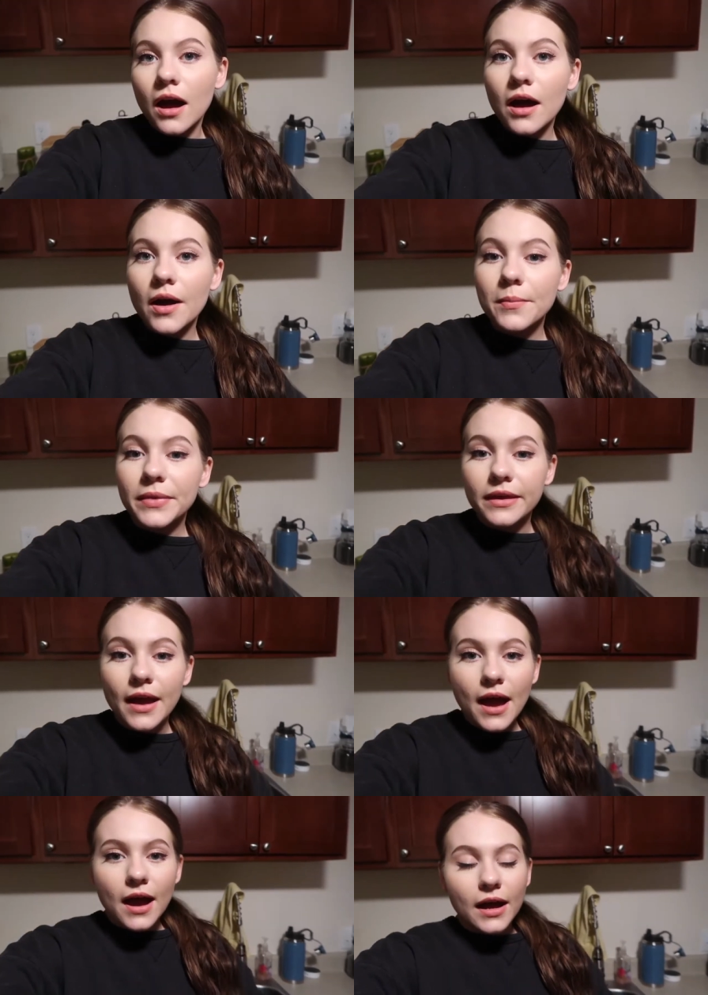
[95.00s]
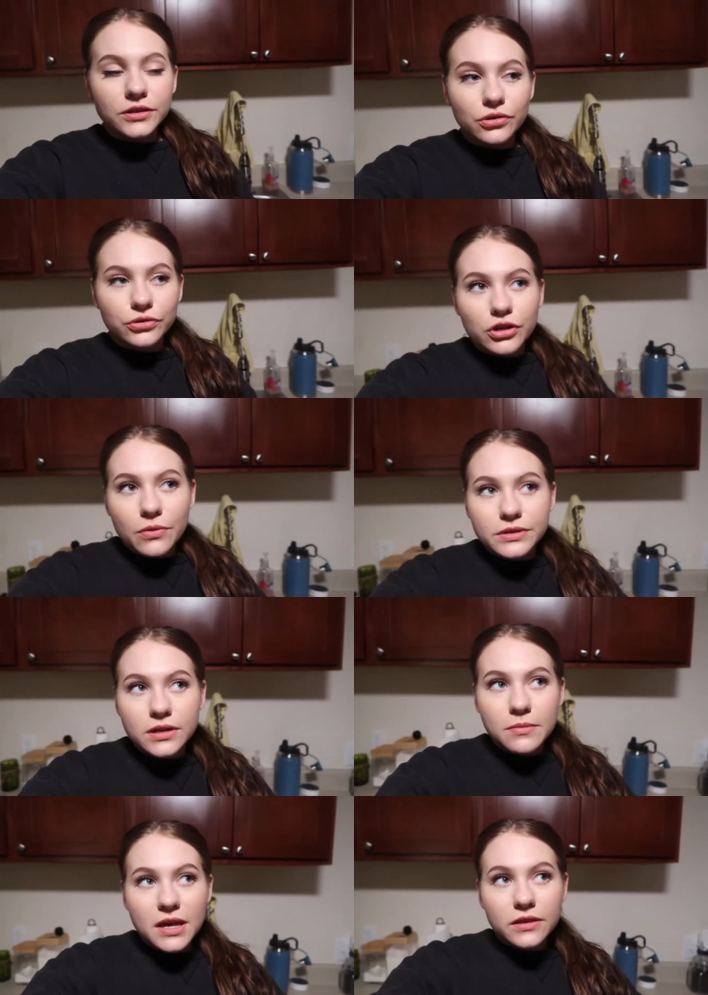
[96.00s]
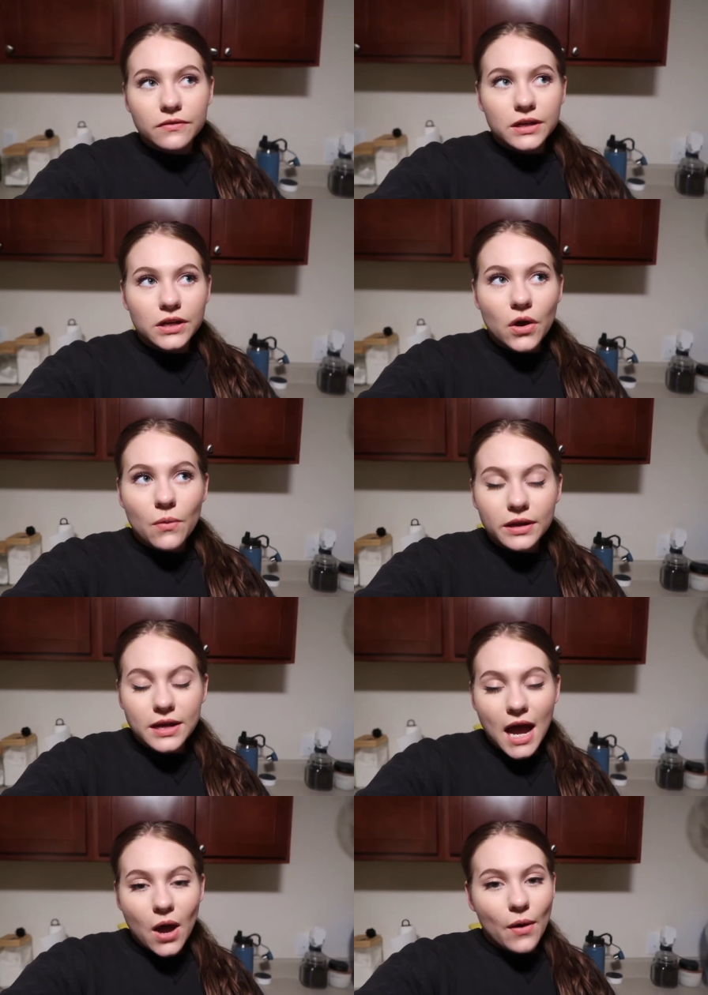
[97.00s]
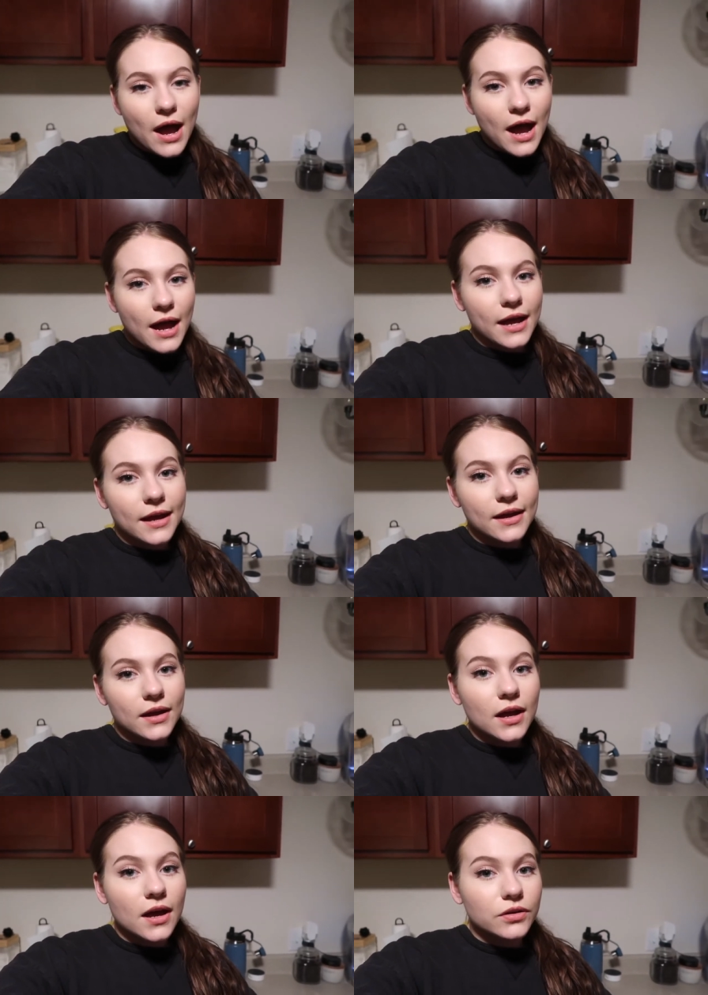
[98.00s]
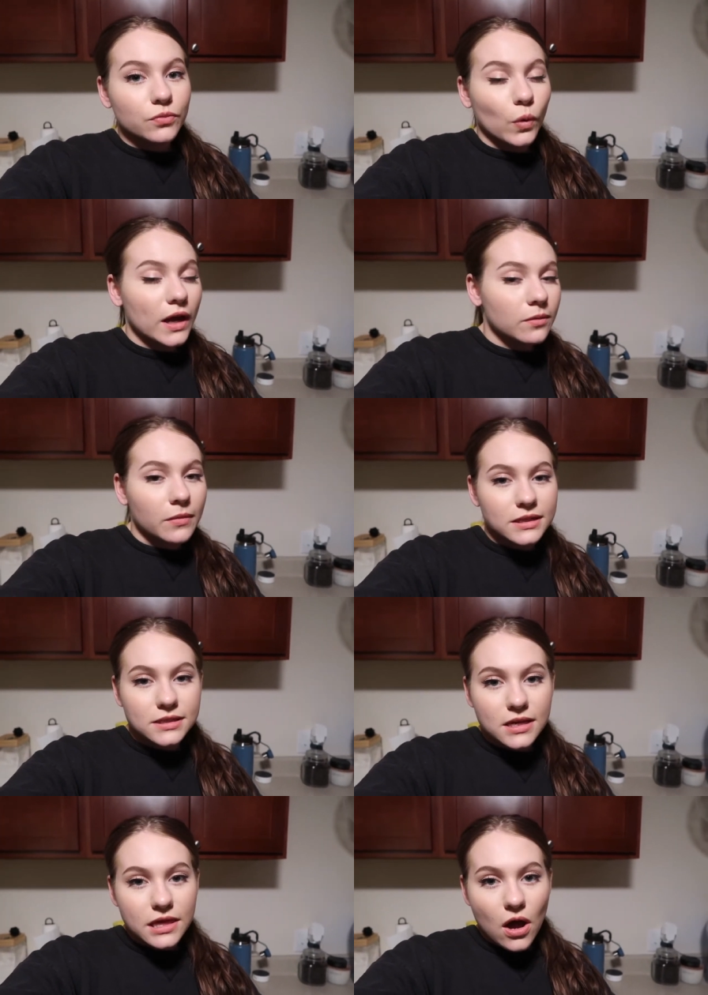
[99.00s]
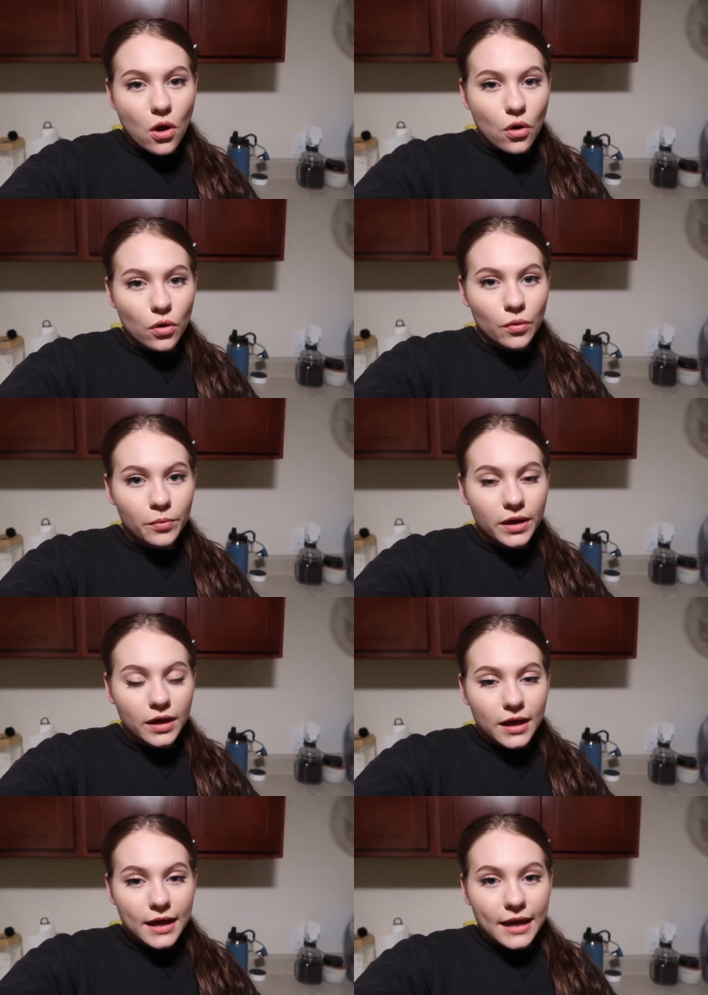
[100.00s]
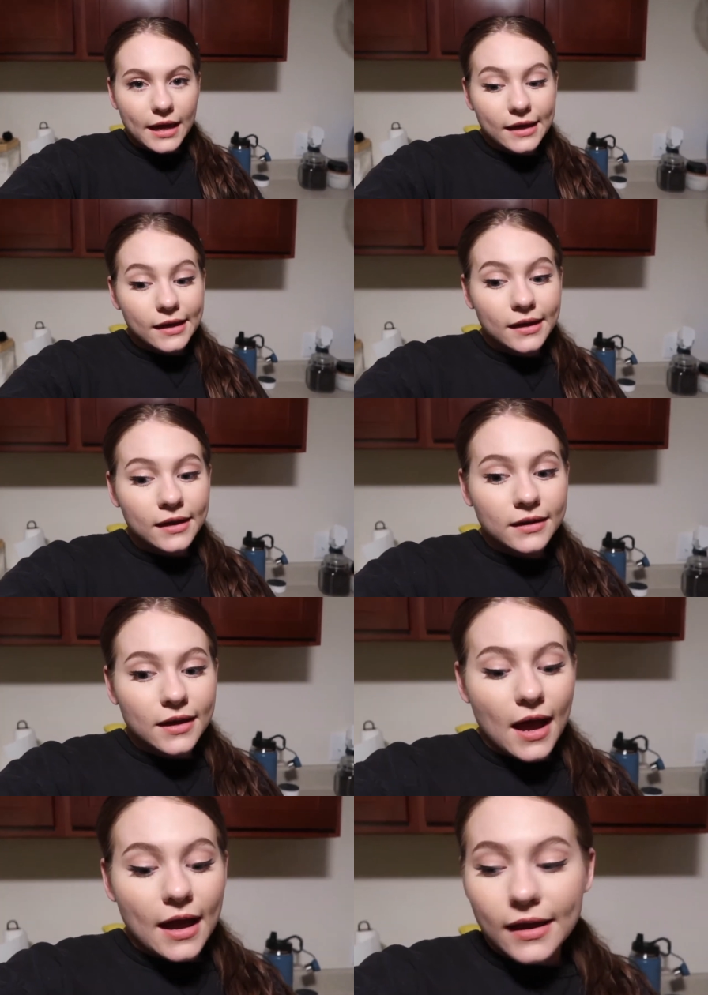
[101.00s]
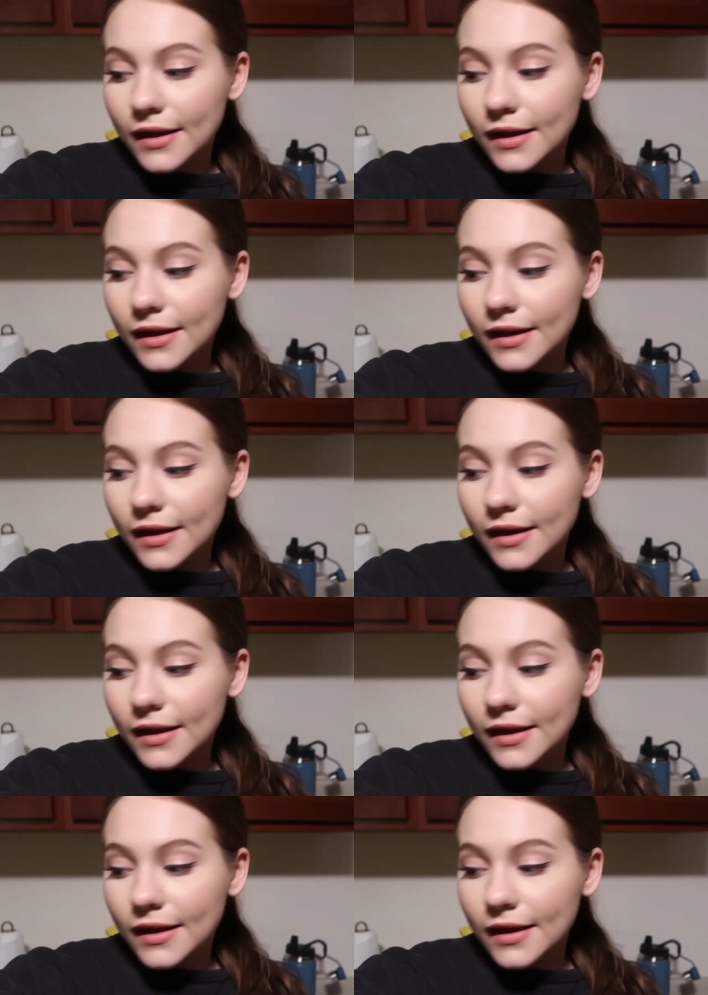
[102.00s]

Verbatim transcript: Um, yeah, I told you I was gonna make the video on how I whiten my teeth at home and I